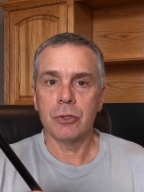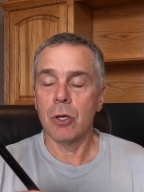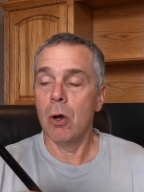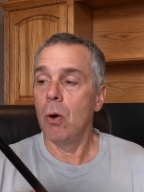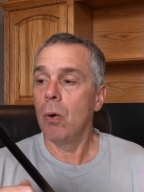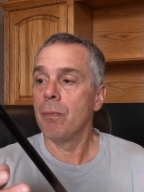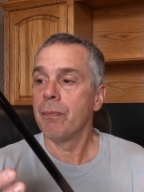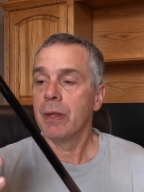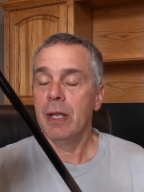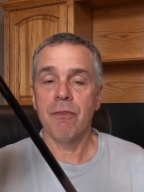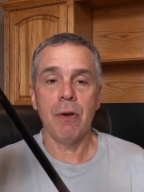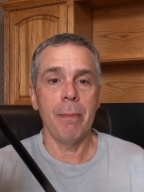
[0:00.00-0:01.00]
So
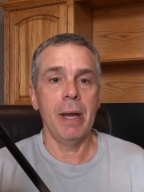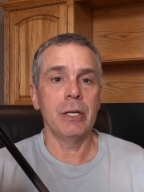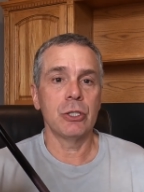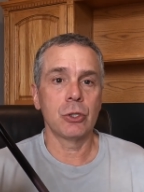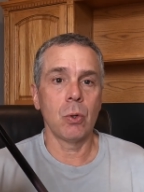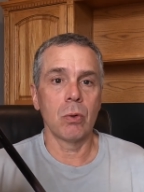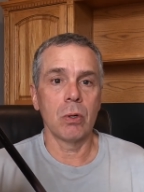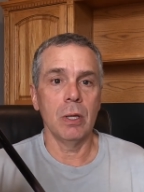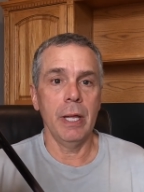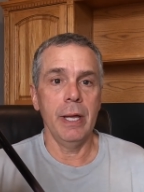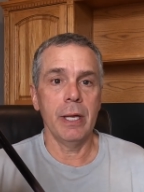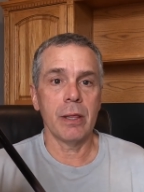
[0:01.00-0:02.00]
if I'm at a shorter
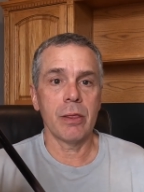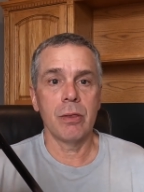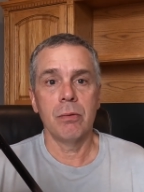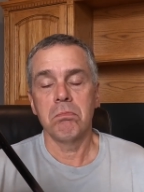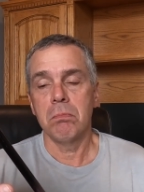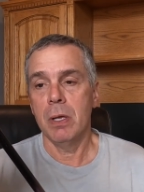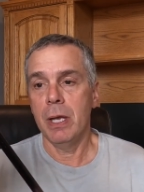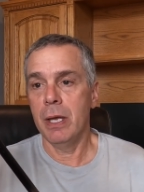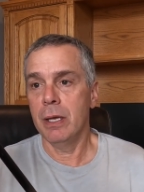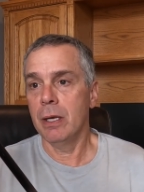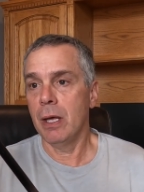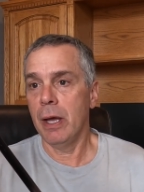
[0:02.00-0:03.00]
length
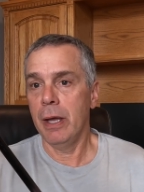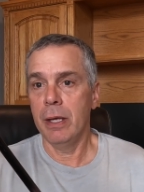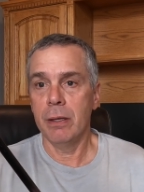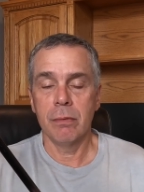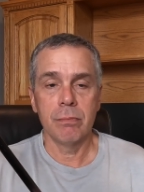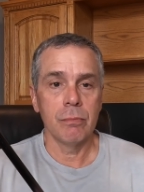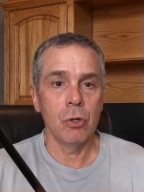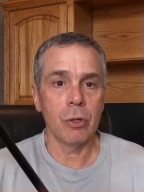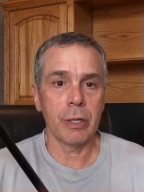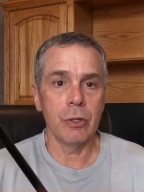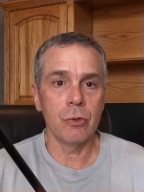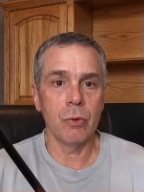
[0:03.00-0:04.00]
and I
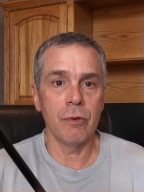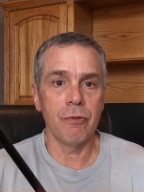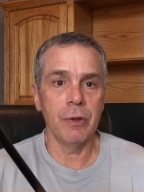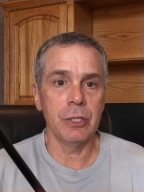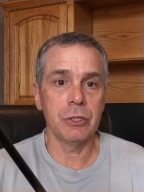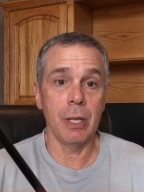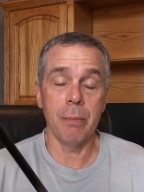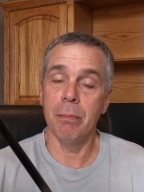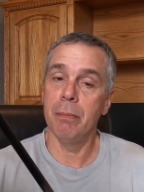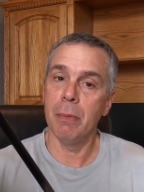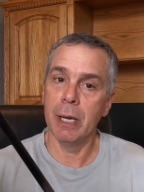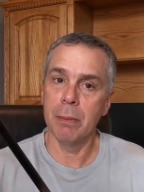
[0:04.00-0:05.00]
hook into a fish that
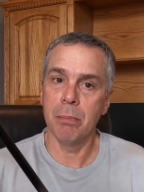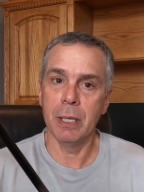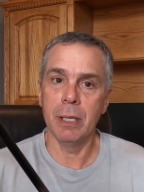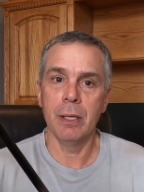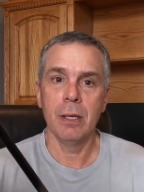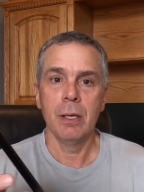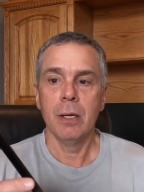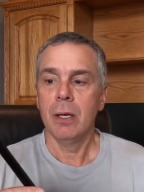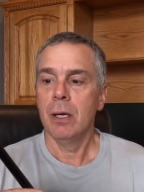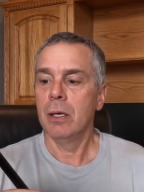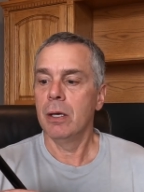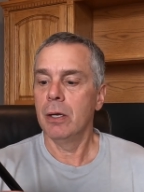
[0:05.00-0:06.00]
might be,
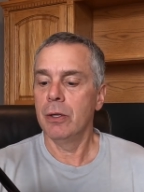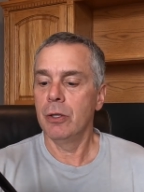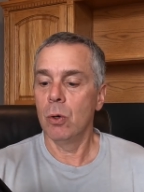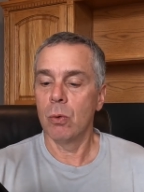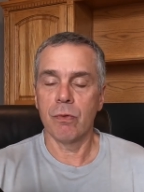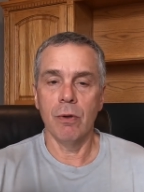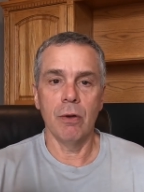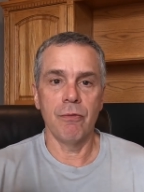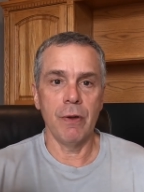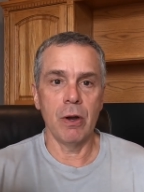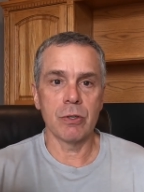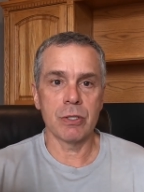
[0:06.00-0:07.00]
uh, you know, a
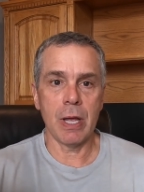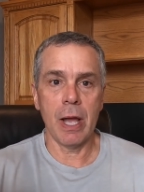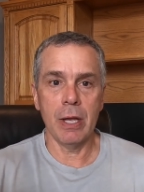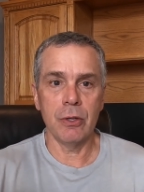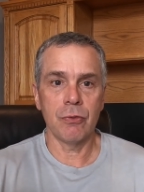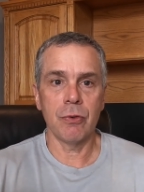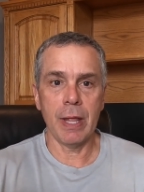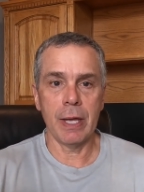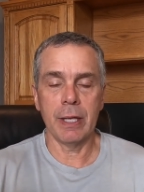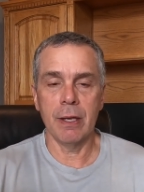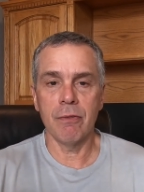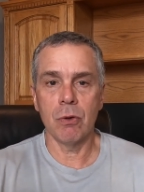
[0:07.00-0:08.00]
fair size for
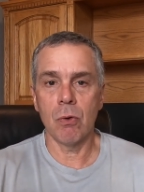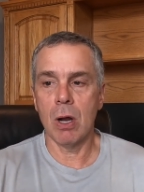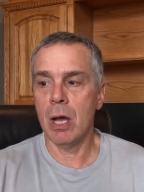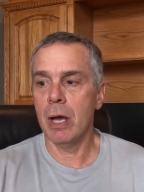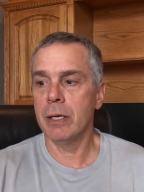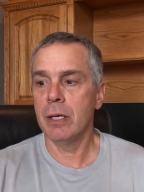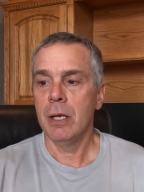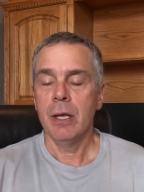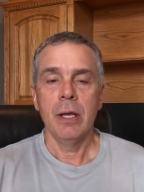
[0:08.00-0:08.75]
that given rod.